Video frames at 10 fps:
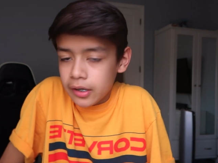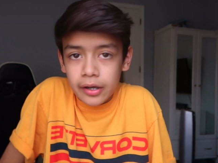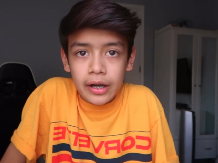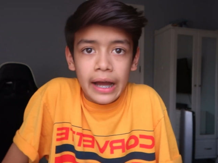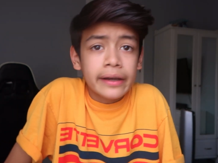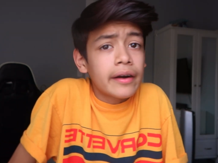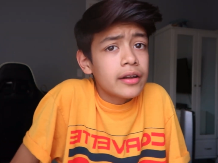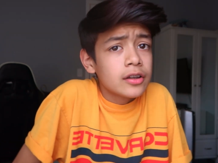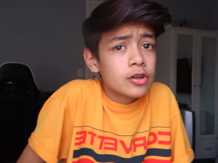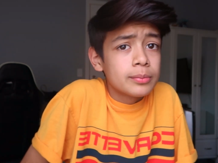Uh, I
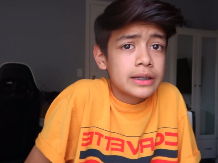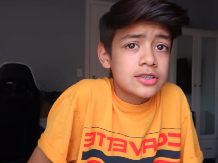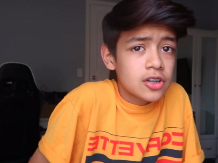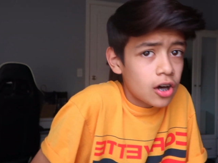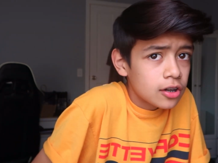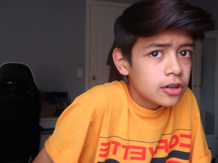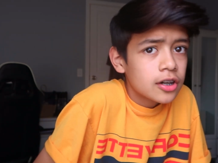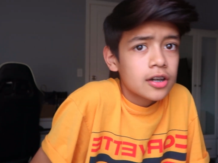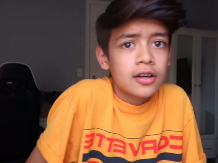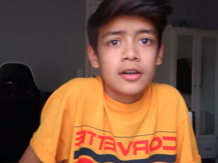got a little bit
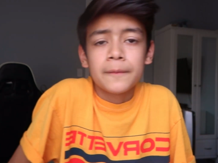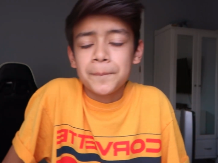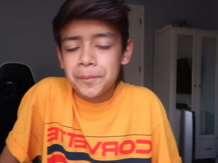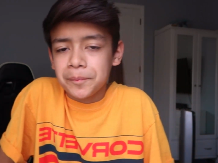taller. Um,